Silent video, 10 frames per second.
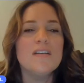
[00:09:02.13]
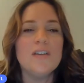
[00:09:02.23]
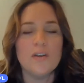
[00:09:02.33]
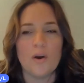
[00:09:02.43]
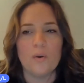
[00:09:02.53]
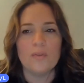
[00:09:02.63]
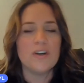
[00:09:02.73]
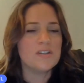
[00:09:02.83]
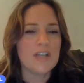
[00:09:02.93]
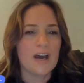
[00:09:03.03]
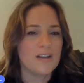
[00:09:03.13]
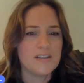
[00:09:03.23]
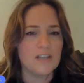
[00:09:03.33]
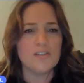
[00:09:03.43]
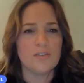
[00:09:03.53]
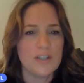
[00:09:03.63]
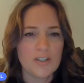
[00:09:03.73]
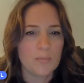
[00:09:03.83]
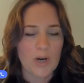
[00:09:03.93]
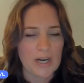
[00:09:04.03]
there's not a sensory
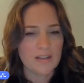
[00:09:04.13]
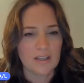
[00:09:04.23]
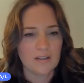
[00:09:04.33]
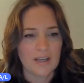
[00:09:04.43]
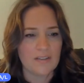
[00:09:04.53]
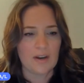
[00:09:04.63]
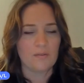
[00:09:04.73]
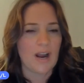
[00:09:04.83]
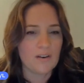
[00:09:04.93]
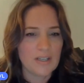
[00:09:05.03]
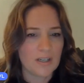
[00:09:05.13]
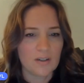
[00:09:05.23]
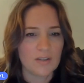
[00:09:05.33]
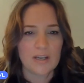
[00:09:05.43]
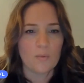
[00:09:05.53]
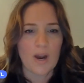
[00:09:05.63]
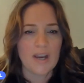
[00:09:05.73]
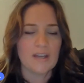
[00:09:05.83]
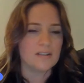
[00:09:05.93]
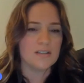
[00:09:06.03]
gym or anything like that around here. Like, why
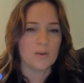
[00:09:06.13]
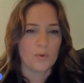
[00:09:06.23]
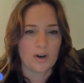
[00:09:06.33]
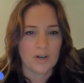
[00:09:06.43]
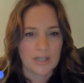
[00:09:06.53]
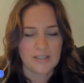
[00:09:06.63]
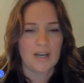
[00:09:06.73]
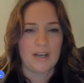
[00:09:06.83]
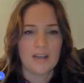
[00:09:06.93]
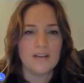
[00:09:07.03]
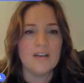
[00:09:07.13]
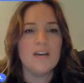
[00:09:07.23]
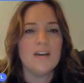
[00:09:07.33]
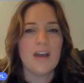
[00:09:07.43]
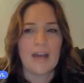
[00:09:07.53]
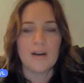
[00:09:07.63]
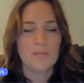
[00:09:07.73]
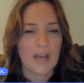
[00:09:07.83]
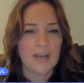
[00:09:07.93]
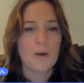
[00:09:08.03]
hasn't someone already done it? And I'm
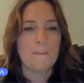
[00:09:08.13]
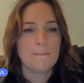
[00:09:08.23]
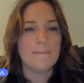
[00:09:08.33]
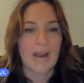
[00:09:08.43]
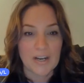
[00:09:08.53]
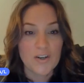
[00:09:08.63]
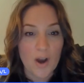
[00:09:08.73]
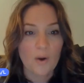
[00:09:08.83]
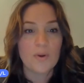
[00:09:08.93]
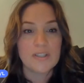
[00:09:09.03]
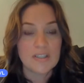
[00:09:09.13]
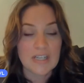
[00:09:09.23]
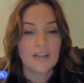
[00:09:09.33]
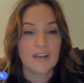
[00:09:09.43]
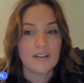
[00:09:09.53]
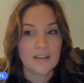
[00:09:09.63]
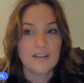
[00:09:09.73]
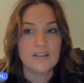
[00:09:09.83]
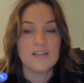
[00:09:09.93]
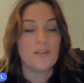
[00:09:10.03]
like, I know it's needed. It
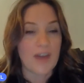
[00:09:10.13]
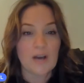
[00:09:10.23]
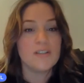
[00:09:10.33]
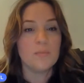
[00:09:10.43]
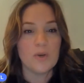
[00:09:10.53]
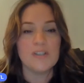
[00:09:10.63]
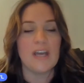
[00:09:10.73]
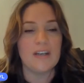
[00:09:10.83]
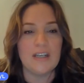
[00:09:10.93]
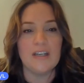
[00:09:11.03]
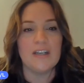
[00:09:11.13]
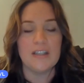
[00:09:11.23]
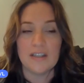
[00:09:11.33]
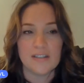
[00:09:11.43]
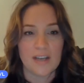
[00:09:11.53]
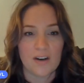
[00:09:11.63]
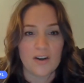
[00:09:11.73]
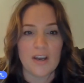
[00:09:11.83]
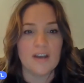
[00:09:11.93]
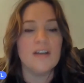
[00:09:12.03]
is 1,000% needed in this
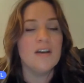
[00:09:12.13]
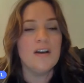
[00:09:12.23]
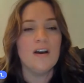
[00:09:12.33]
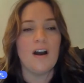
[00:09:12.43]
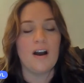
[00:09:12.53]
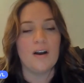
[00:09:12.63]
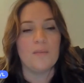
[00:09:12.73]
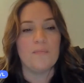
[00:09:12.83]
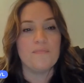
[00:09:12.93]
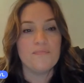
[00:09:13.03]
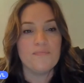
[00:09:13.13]
area. Um,